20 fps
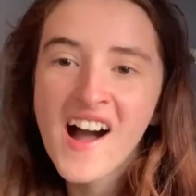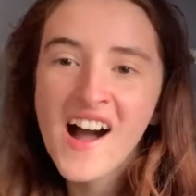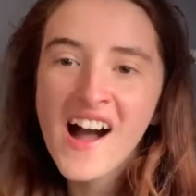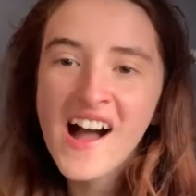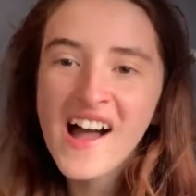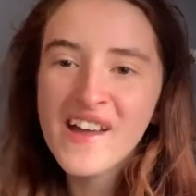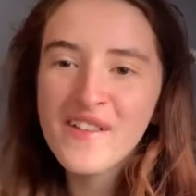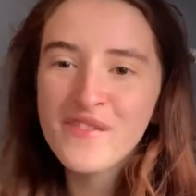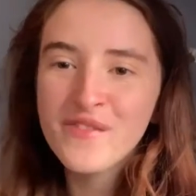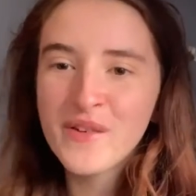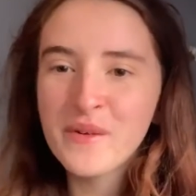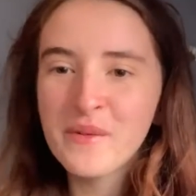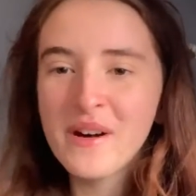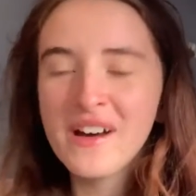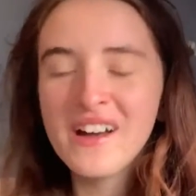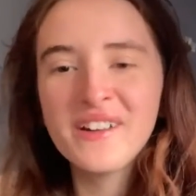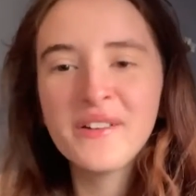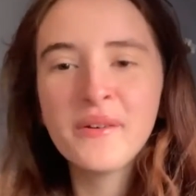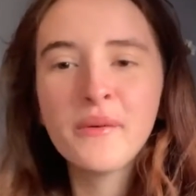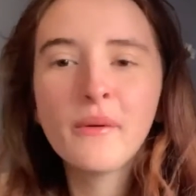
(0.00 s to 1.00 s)
Hi
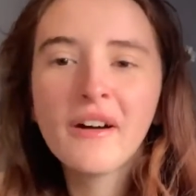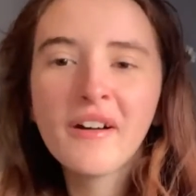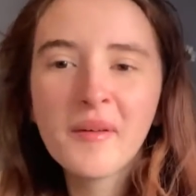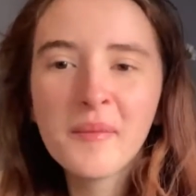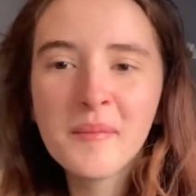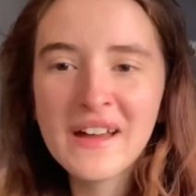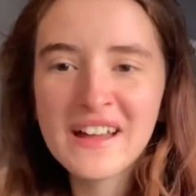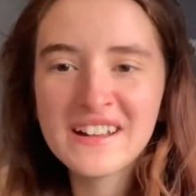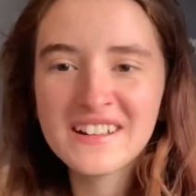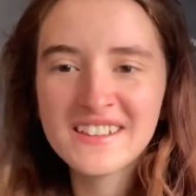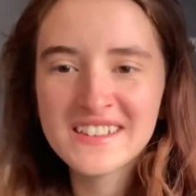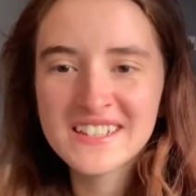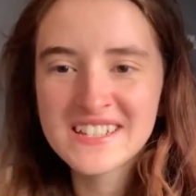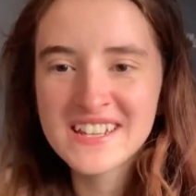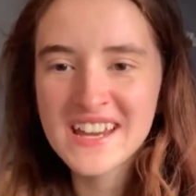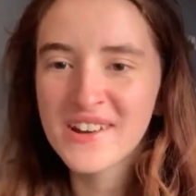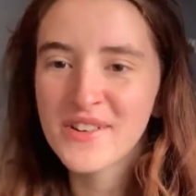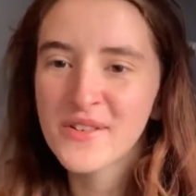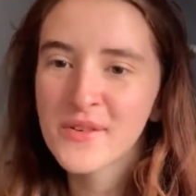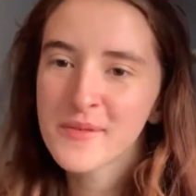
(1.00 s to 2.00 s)
everyone, welcome back to the
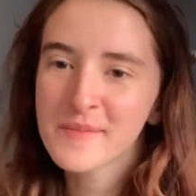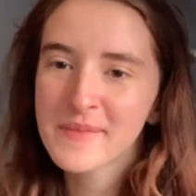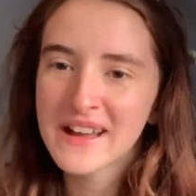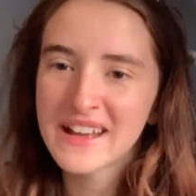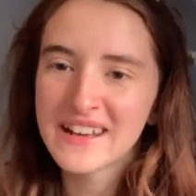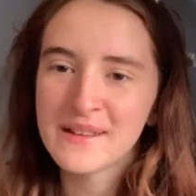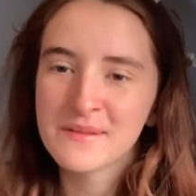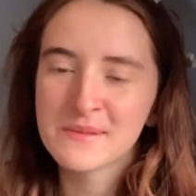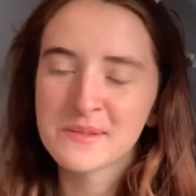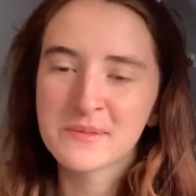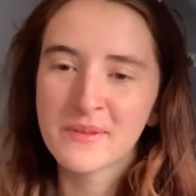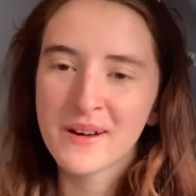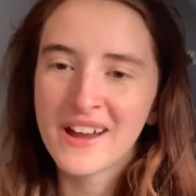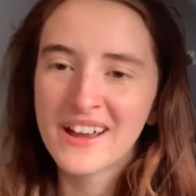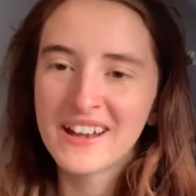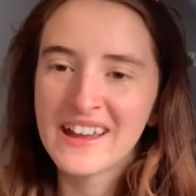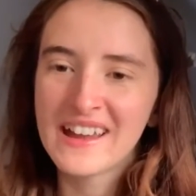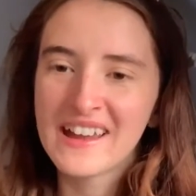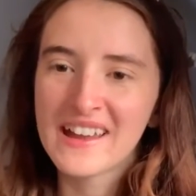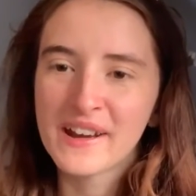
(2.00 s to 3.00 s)
channel. My name's
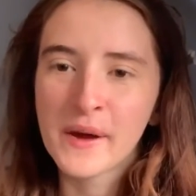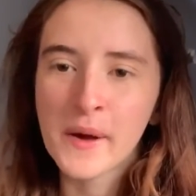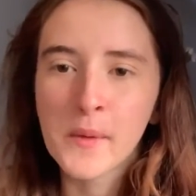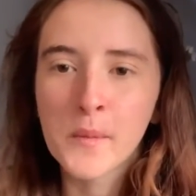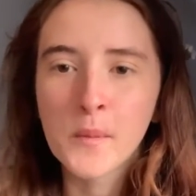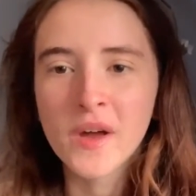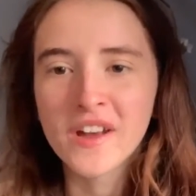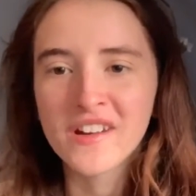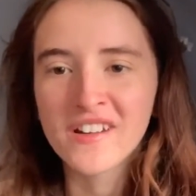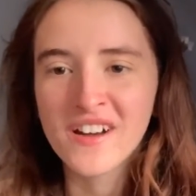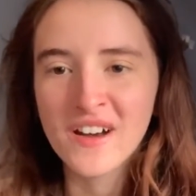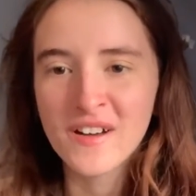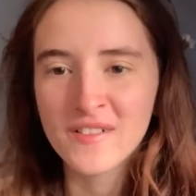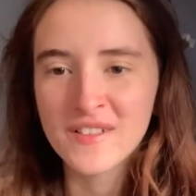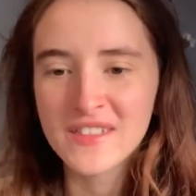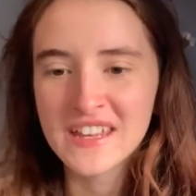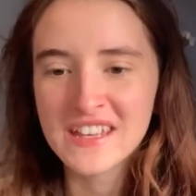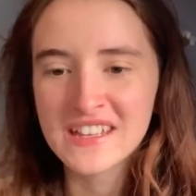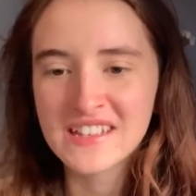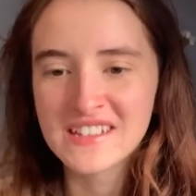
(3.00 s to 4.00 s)
Bryony and I'm one half
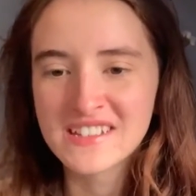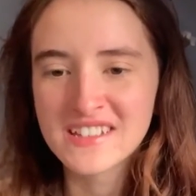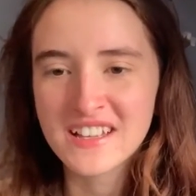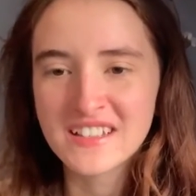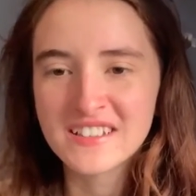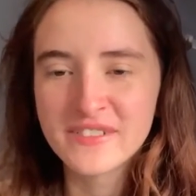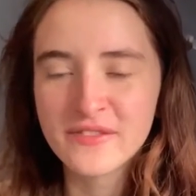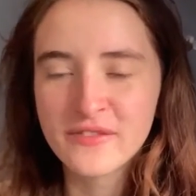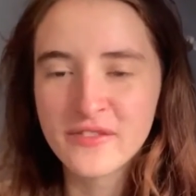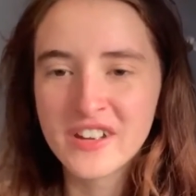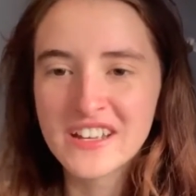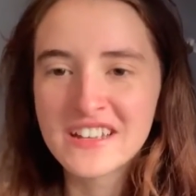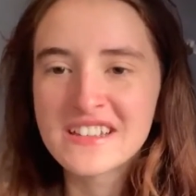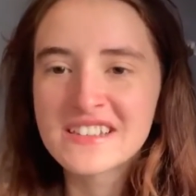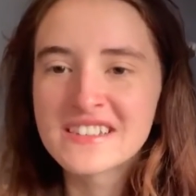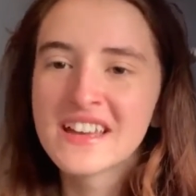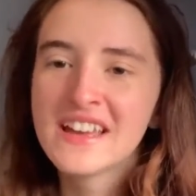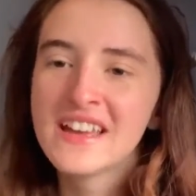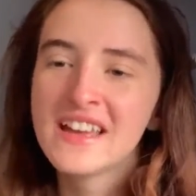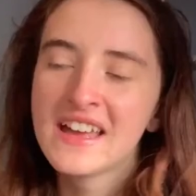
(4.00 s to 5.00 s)
of the Indecisive
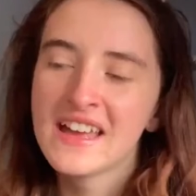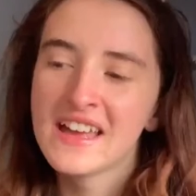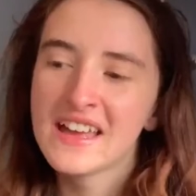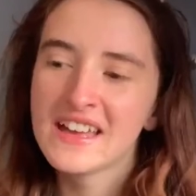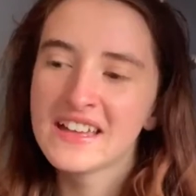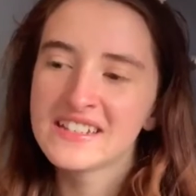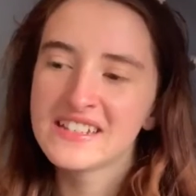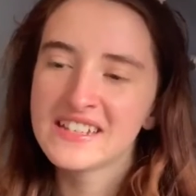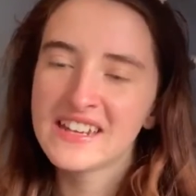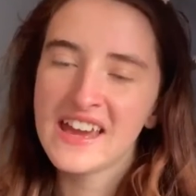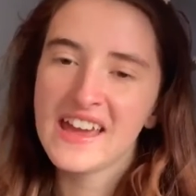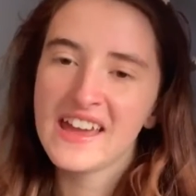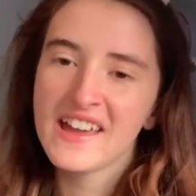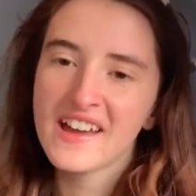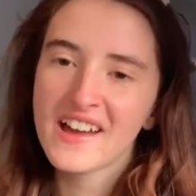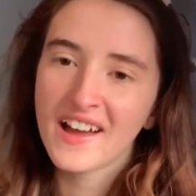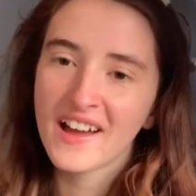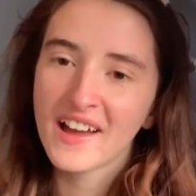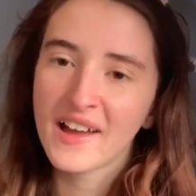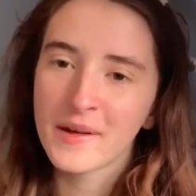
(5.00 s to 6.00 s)
Readers. Today
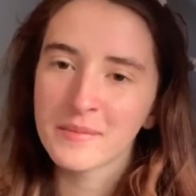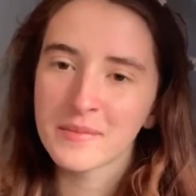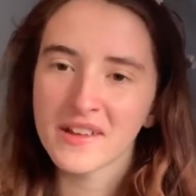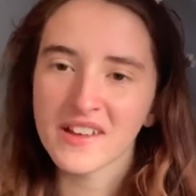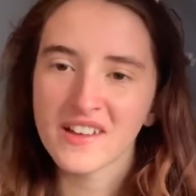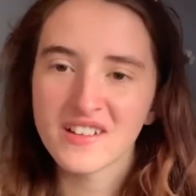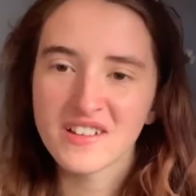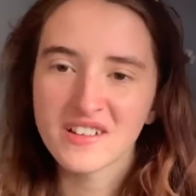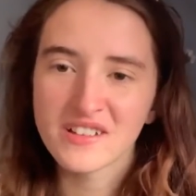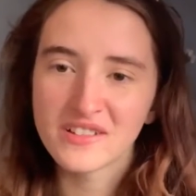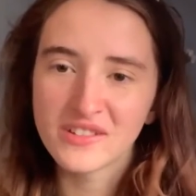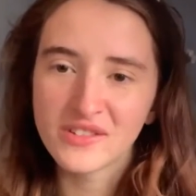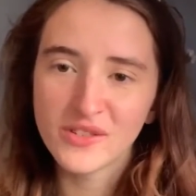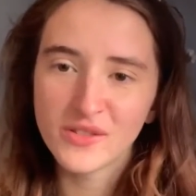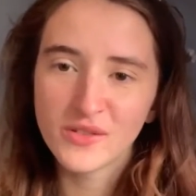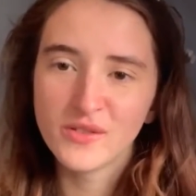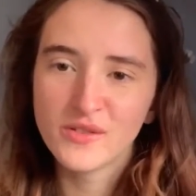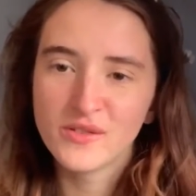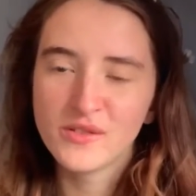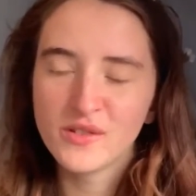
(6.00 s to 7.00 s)
I am going
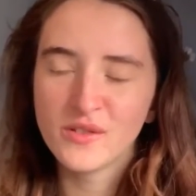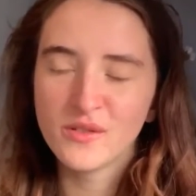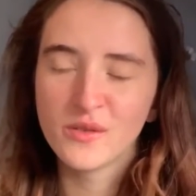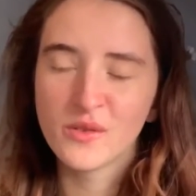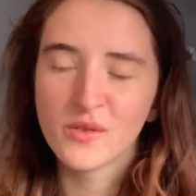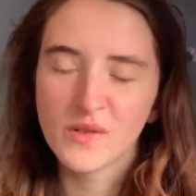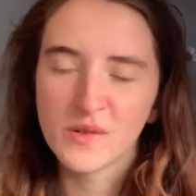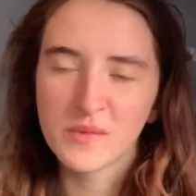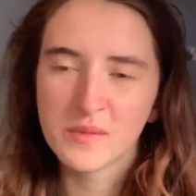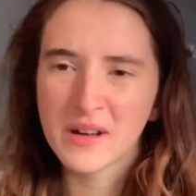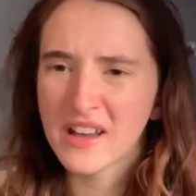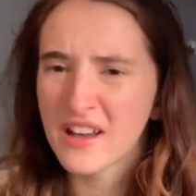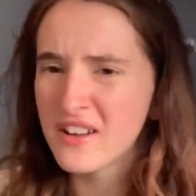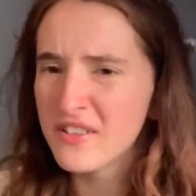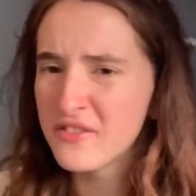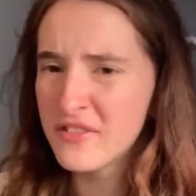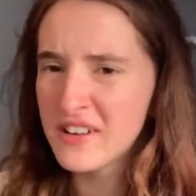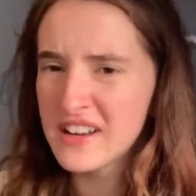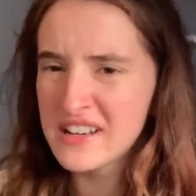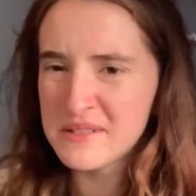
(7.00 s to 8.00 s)
to do all my
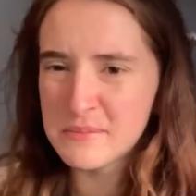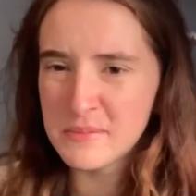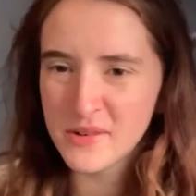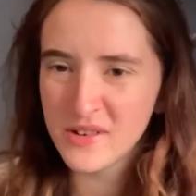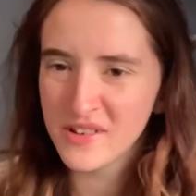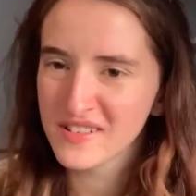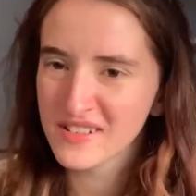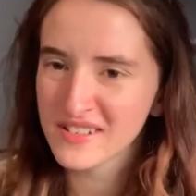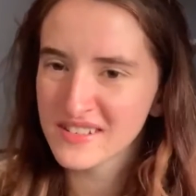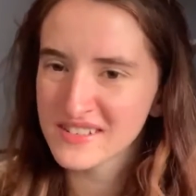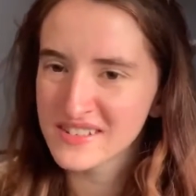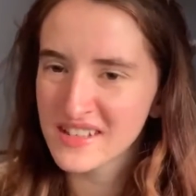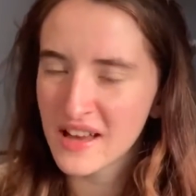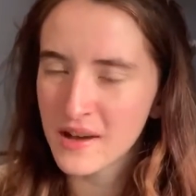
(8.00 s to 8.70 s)
unread books.